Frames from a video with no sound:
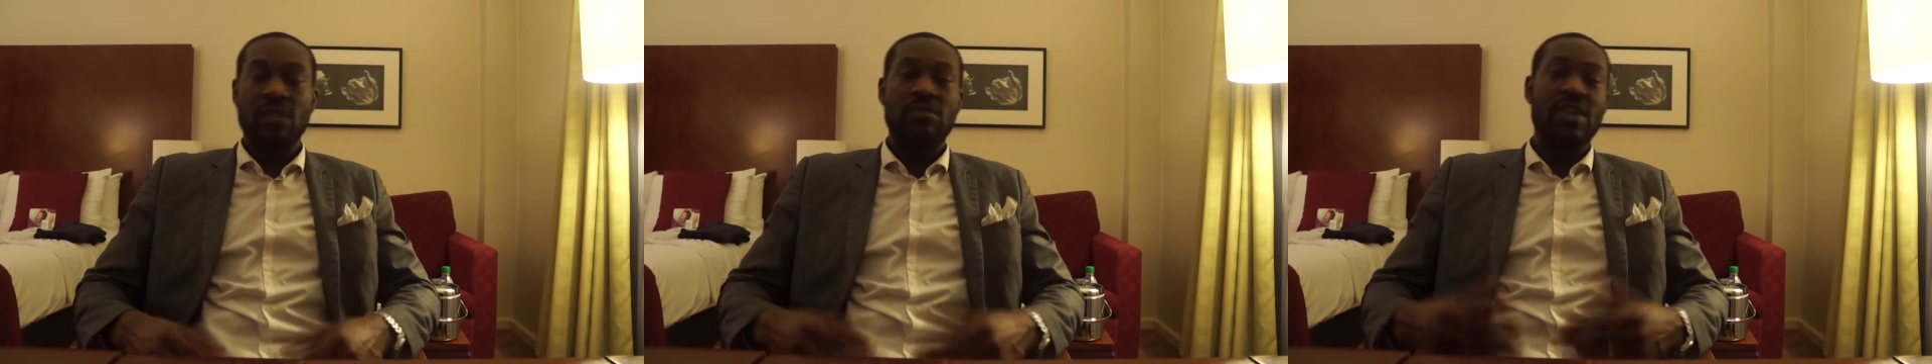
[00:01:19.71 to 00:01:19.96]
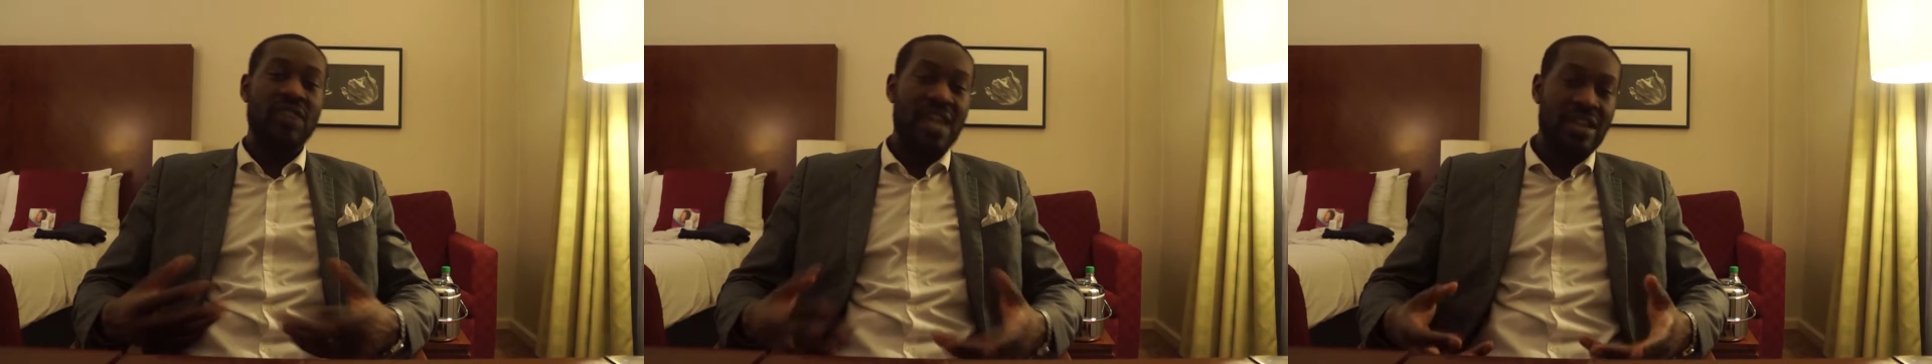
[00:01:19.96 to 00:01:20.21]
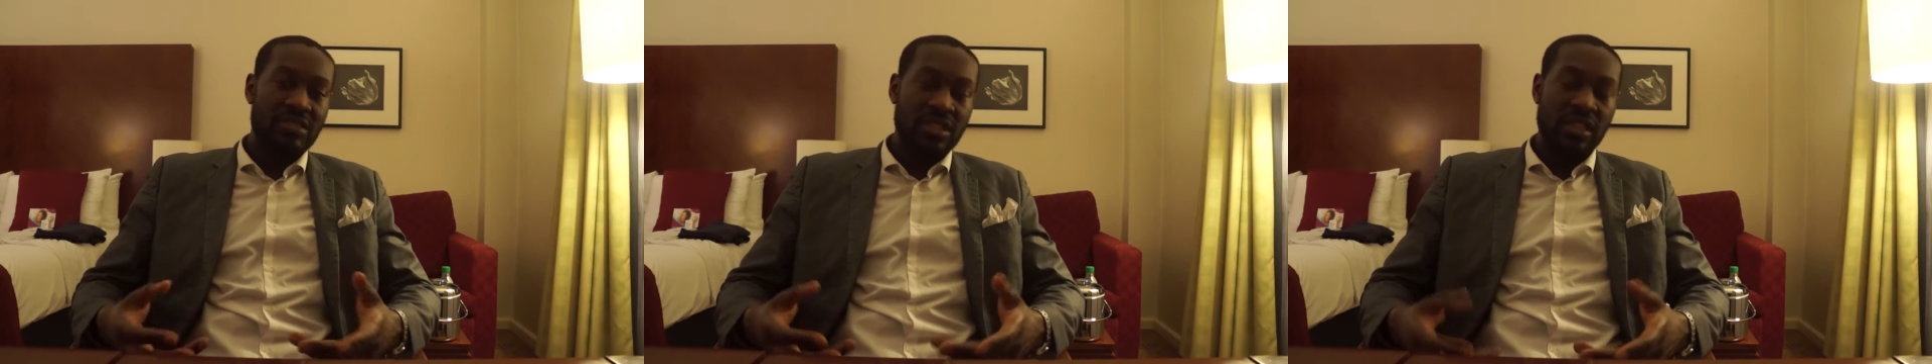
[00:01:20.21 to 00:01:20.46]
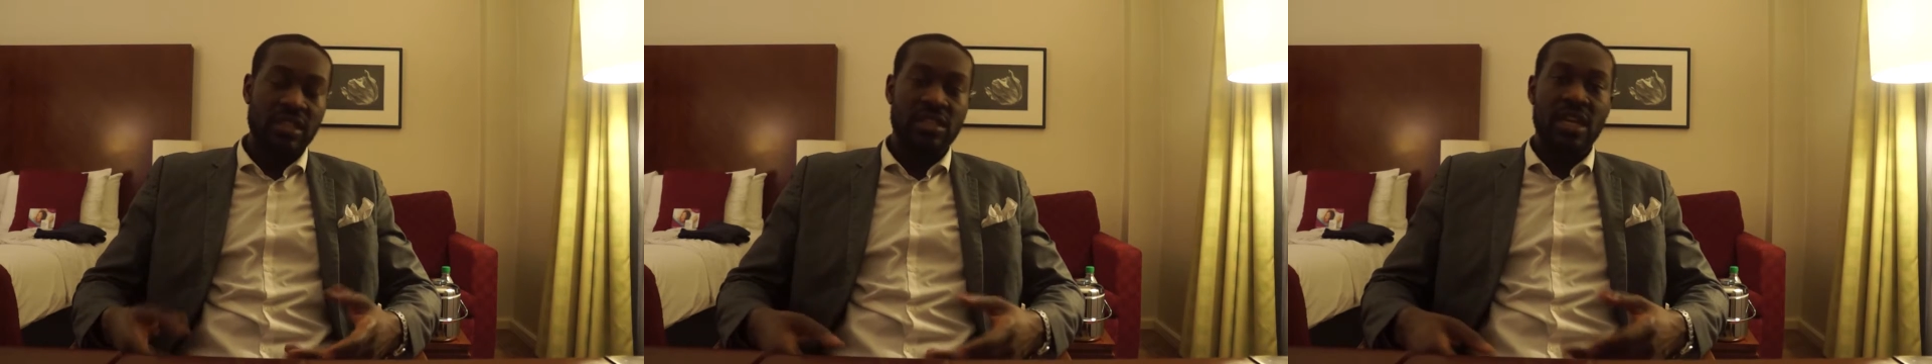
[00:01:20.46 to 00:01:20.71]
we have
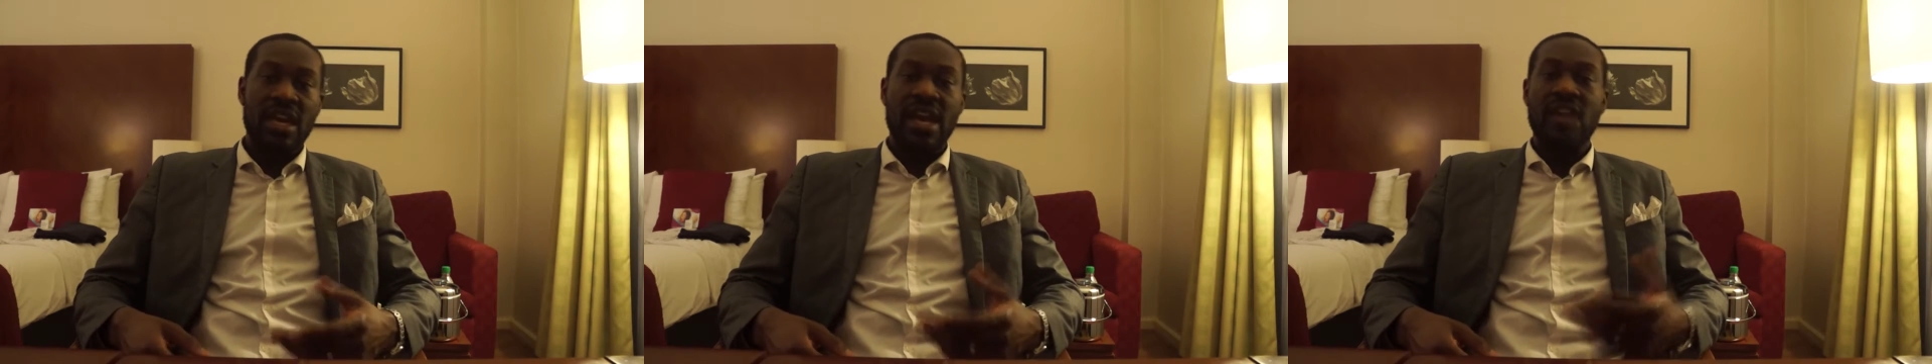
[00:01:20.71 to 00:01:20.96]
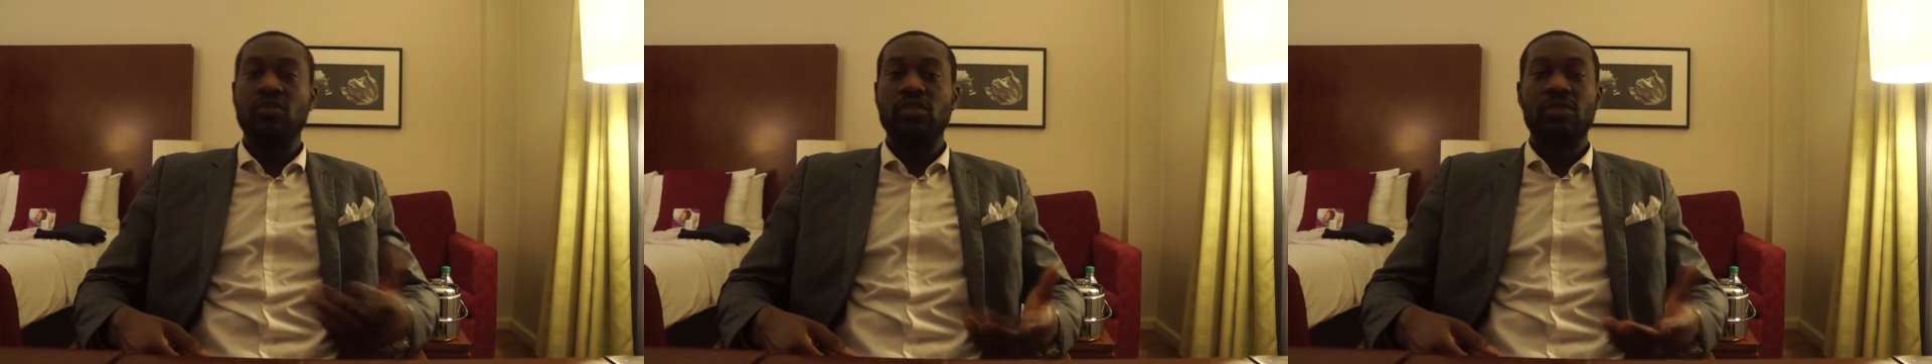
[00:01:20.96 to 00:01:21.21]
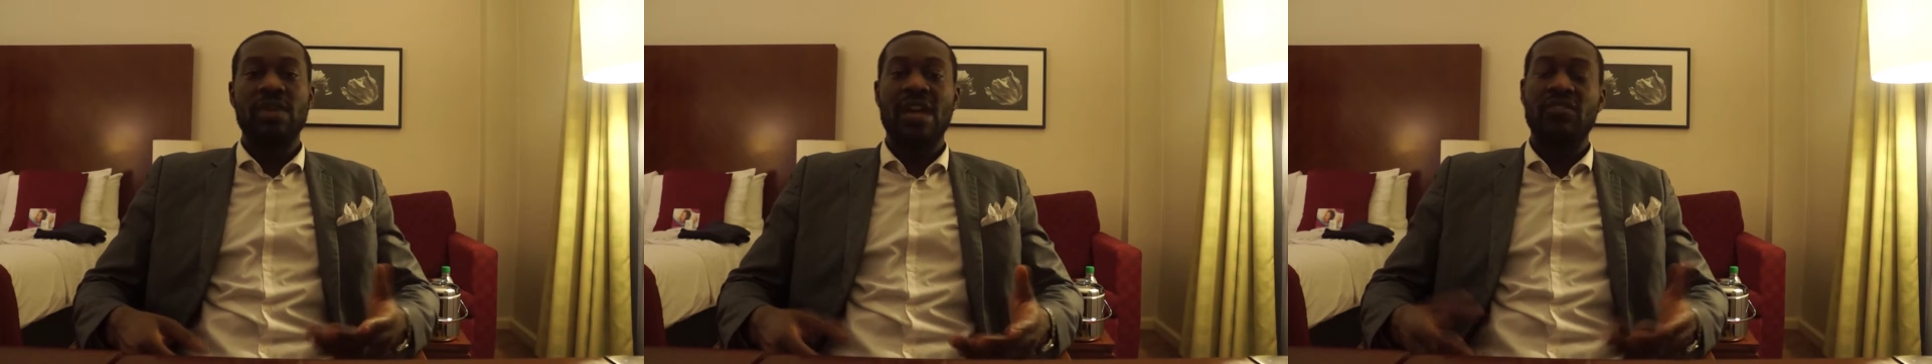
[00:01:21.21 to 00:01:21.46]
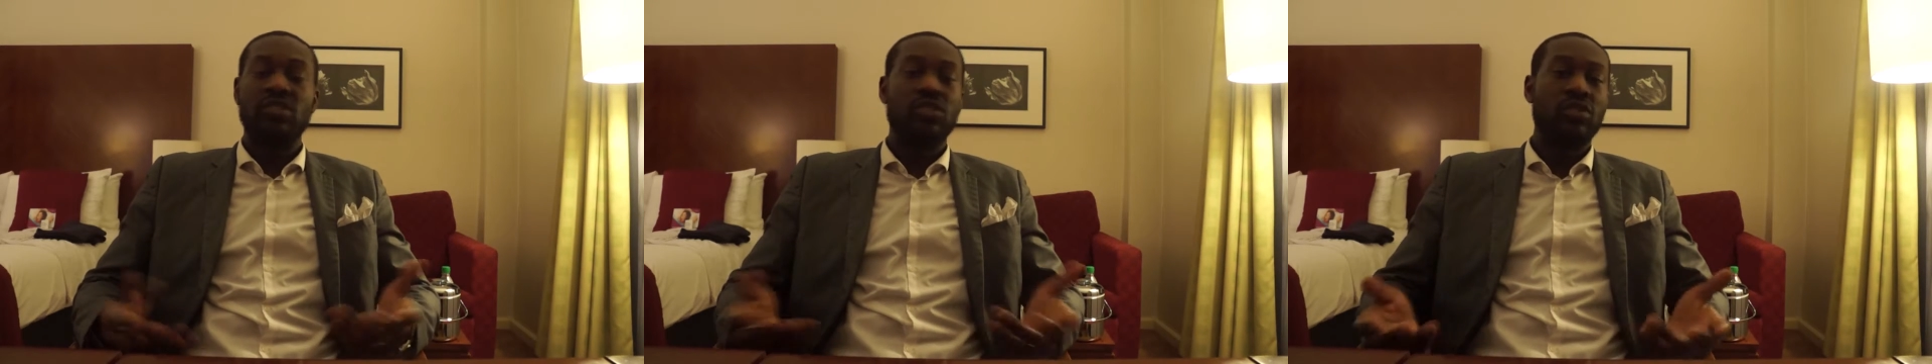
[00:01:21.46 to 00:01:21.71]
counsellors, and also we
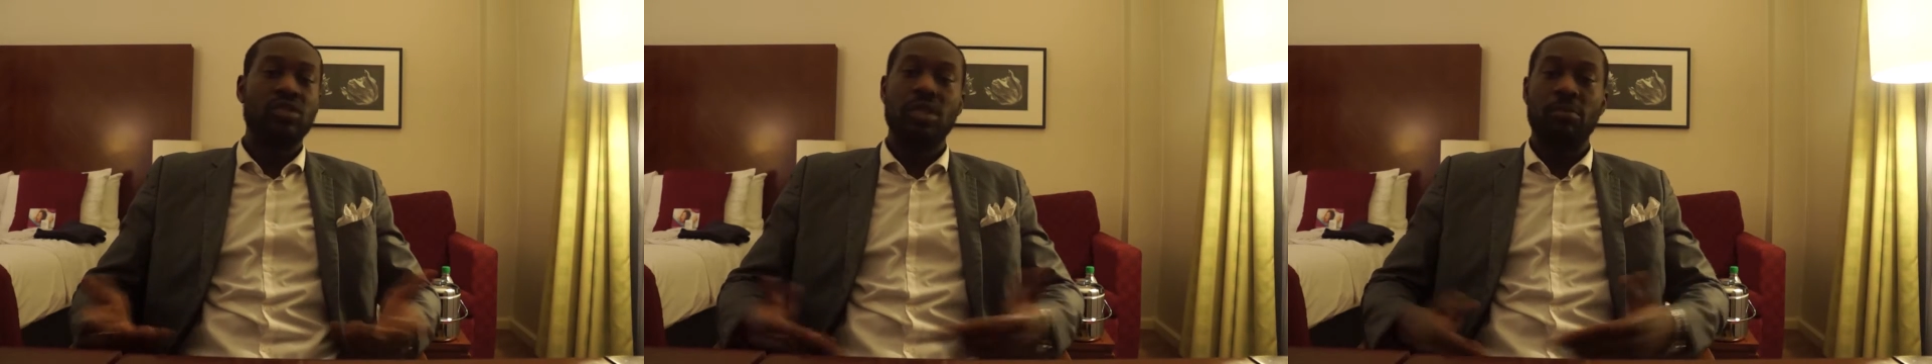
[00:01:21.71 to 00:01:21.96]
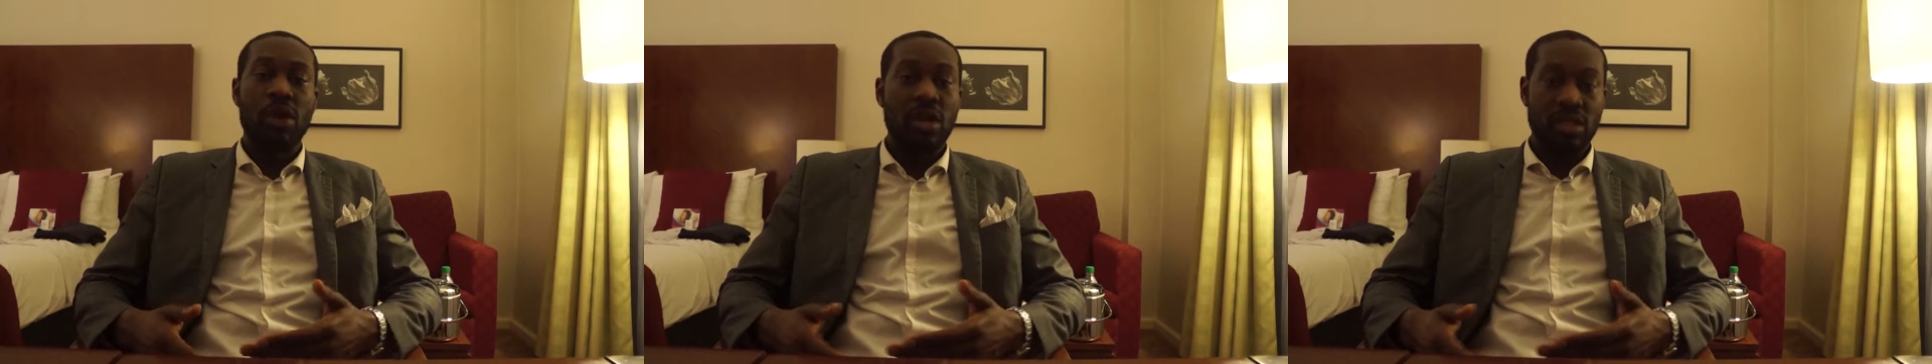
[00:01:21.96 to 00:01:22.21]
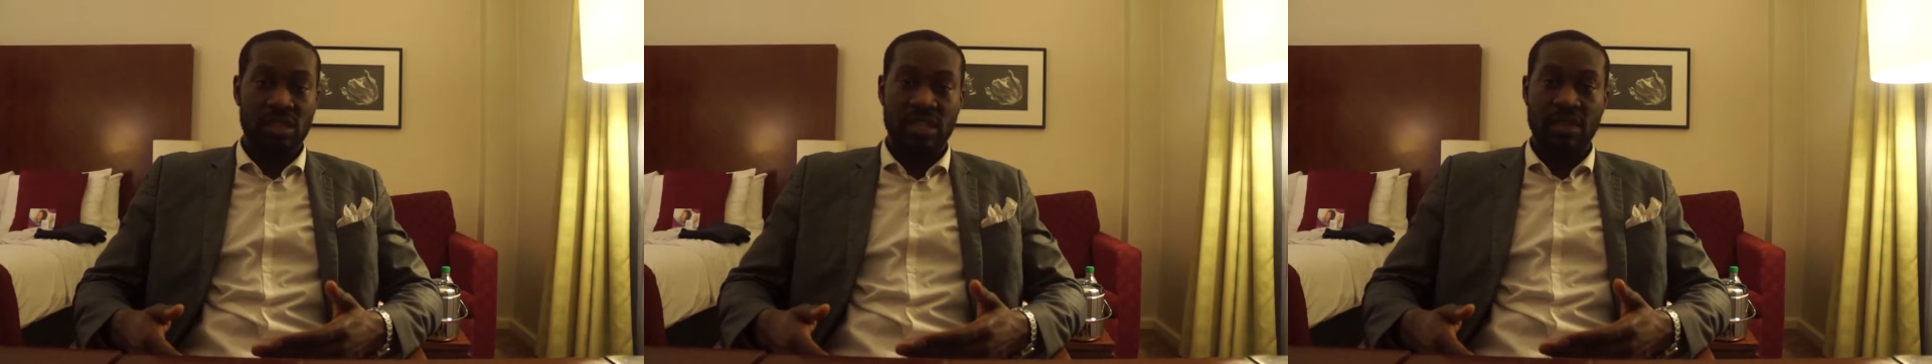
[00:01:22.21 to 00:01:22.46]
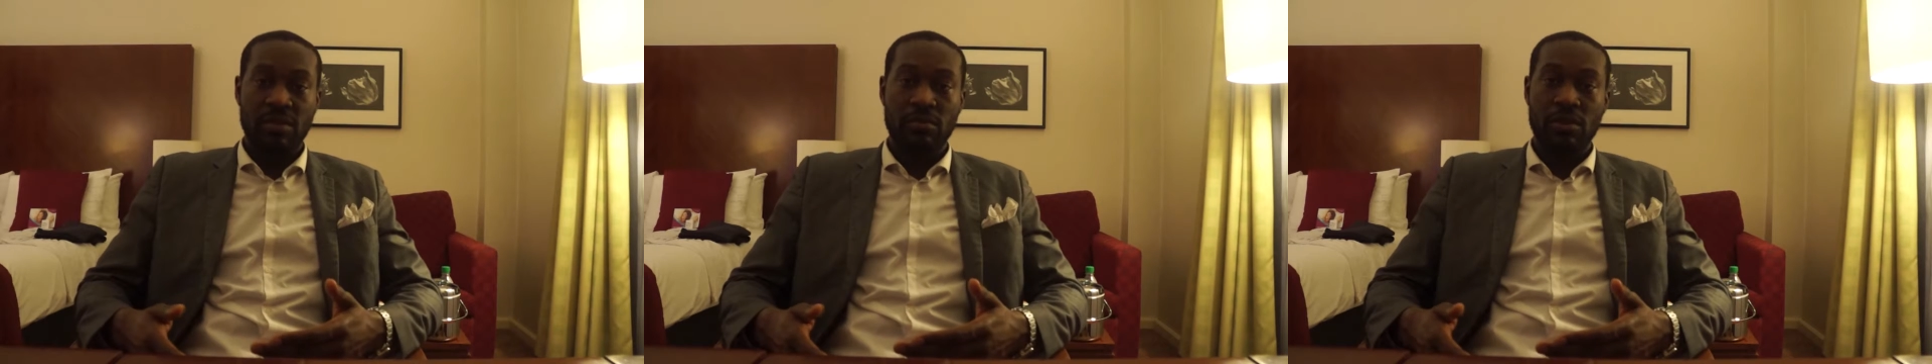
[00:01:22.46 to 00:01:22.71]
have associate partners
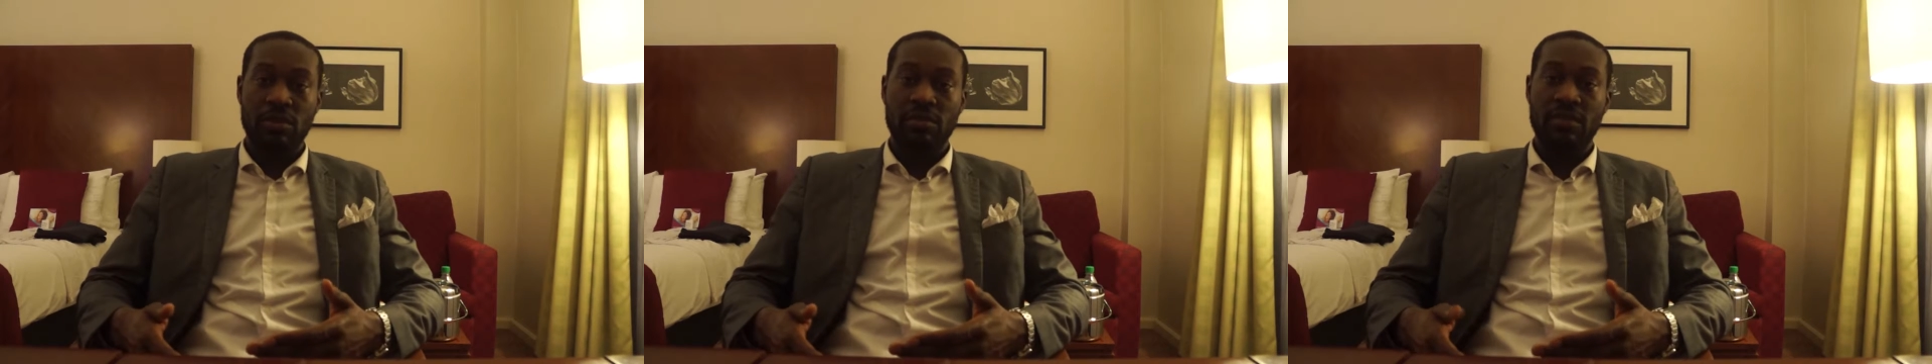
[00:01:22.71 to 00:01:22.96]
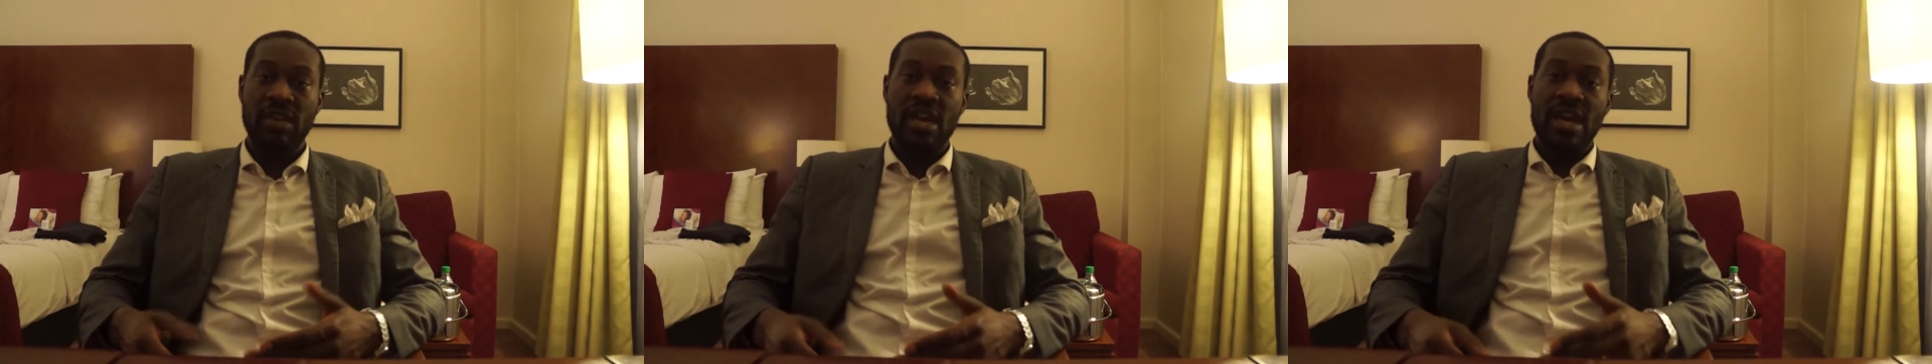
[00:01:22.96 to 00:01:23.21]
that we work with.